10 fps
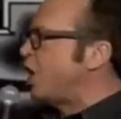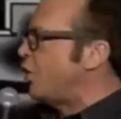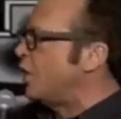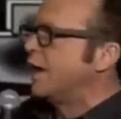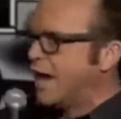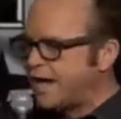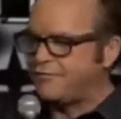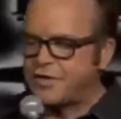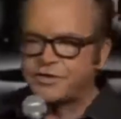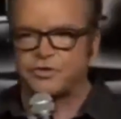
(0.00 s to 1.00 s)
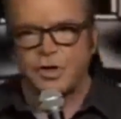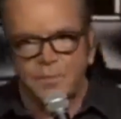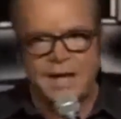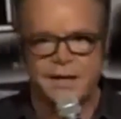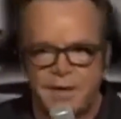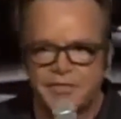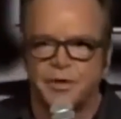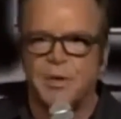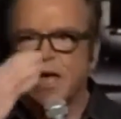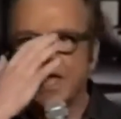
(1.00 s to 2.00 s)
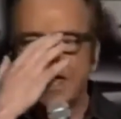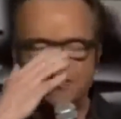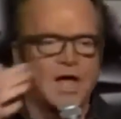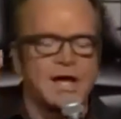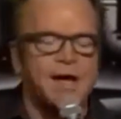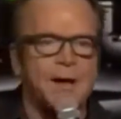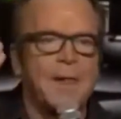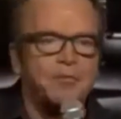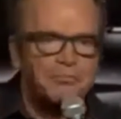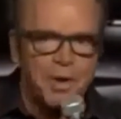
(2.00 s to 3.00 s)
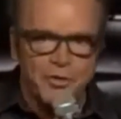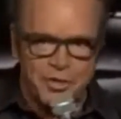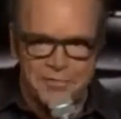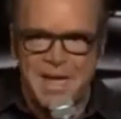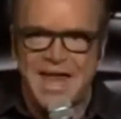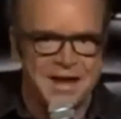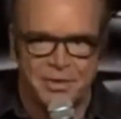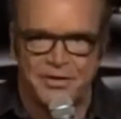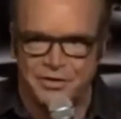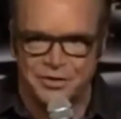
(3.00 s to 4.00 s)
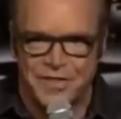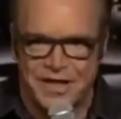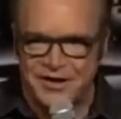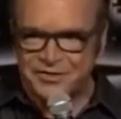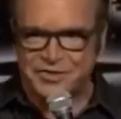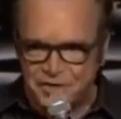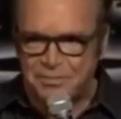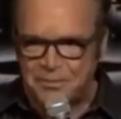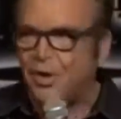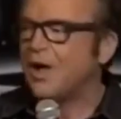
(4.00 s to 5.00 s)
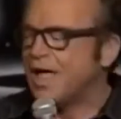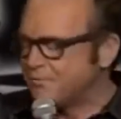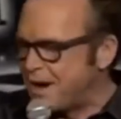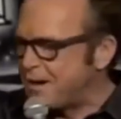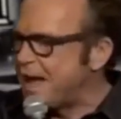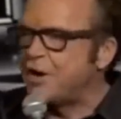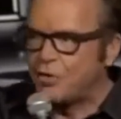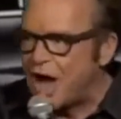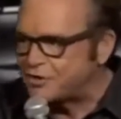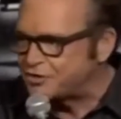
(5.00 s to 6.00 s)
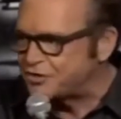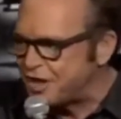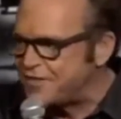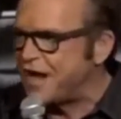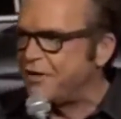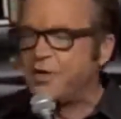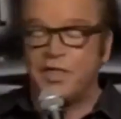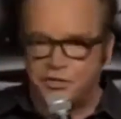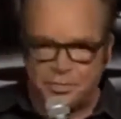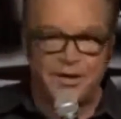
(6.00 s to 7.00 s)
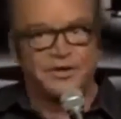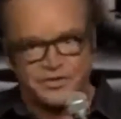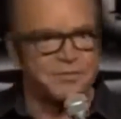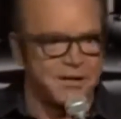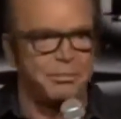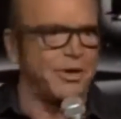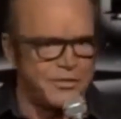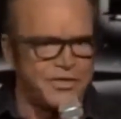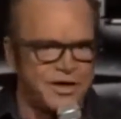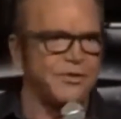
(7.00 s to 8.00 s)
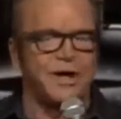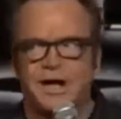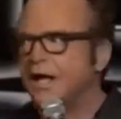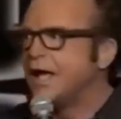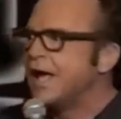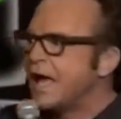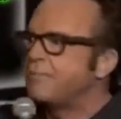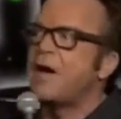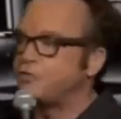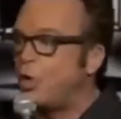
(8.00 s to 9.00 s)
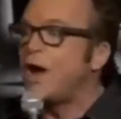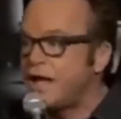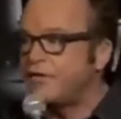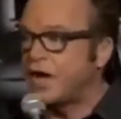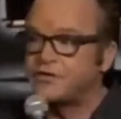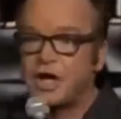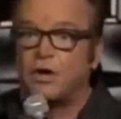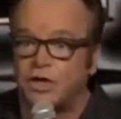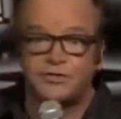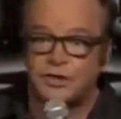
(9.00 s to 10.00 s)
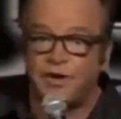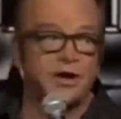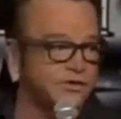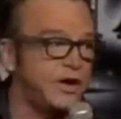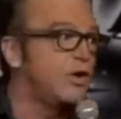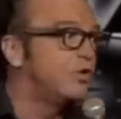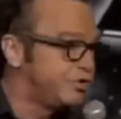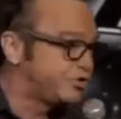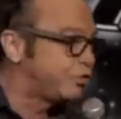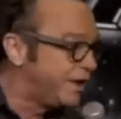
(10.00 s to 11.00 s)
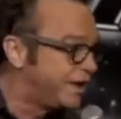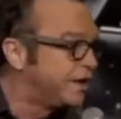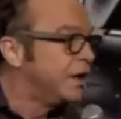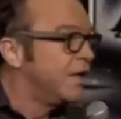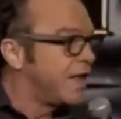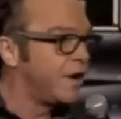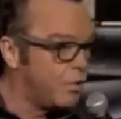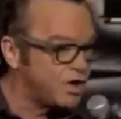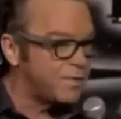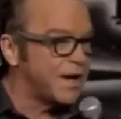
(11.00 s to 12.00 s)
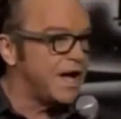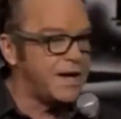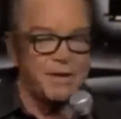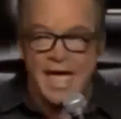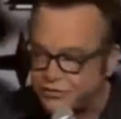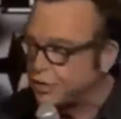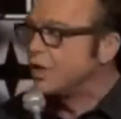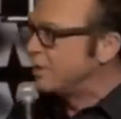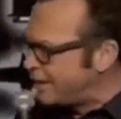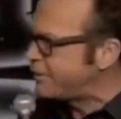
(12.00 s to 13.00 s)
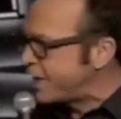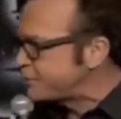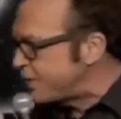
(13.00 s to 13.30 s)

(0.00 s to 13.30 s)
show. I gotta fix this. So I go back in the bathroom, and it's like both the Manning brothers are in there. It's a Super Bowl. Aaron Rodgers is in there with his brother and some kind of brother thing going on. And about 20 other guys. I go, listen, fuckers, I don't know who just tweeted that I don't wash my goddamn hands, but let me tell you